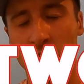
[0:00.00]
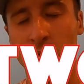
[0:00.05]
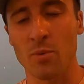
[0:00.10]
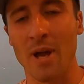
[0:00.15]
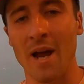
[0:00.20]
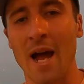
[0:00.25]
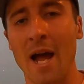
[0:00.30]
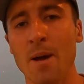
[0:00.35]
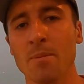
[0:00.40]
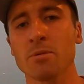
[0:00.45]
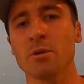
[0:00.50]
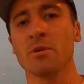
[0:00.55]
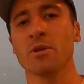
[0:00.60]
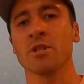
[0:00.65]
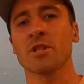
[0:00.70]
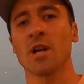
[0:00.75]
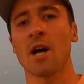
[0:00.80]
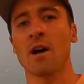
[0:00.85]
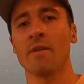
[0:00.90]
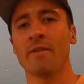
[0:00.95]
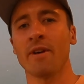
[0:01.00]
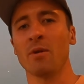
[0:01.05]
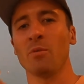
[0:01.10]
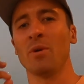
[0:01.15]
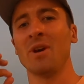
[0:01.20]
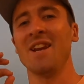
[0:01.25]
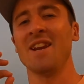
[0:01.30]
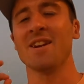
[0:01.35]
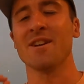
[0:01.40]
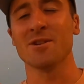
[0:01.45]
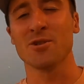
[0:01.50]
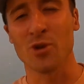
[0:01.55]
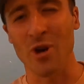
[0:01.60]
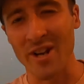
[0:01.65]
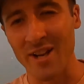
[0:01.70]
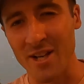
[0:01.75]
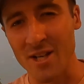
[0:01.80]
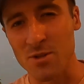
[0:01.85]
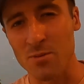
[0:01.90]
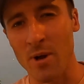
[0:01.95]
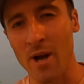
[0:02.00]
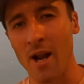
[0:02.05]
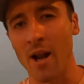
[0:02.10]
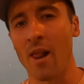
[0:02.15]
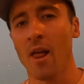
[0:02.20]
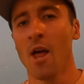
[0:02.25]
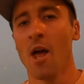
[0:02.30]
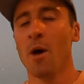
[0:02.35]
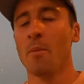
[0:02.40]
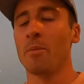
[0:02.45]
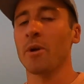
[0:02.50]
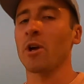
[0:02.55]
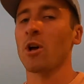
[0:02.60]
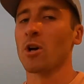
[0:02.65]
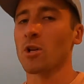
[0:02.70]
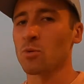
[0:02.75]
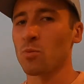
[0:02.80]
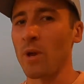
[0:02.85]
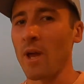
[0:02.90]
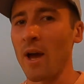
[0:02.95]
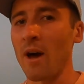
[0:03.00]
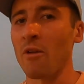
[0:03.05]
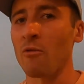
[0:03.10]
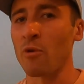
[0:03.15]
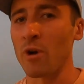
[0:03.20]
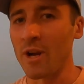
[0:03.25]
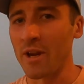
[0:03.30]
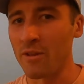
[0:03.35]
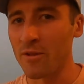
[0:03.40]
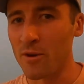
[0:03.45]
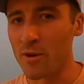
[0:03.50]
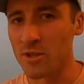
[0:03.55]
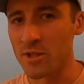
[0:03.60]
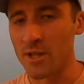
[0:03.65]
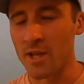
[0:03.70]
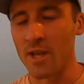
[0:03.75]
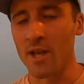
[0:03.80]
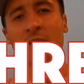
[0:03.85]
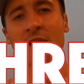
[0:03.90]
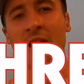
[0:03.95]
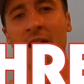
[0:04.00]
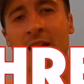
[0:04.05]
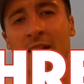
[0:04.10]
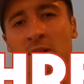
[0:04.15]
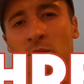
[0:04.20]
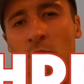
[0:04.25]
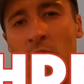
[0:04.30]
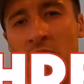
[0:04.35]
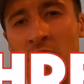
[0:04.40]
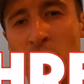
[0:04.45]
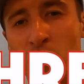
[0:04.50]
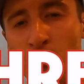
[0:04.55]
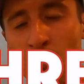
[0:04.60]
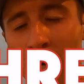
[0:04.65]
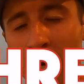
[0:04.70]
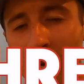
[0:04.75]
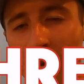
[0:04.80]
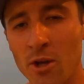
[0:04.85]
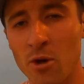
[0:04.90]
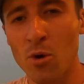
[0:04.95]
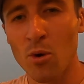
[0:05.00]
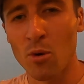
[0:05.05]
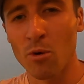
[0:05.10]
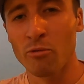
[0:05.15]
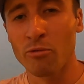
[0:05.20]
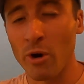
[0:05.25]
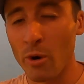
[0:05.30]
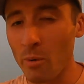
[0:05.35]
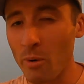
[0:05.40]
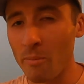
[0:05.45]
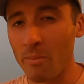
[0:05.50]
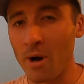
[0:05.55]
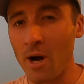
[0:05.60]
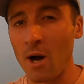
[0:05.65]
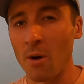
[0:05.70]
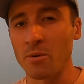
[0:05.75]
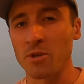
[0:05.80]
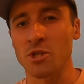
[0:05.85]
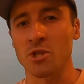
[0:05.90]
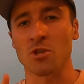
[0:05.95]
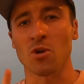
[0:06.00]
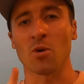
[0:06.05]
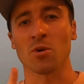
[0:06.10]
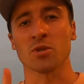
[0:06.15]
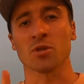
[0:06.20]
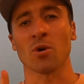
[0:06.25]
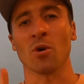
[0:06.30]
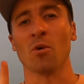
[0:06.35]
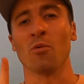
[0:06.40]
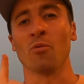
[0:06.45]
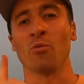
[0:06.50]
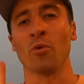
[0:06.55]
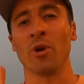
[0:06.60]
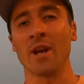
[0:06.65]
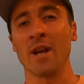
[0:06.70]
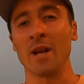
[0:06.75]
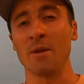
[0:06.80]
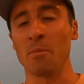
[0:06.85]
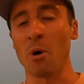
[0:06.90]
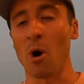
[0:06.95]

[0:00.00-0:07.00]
because we are absolutely starving. We need a drink as well because we are really thirsty. We're going to head to a really cool ruin bar, which is also really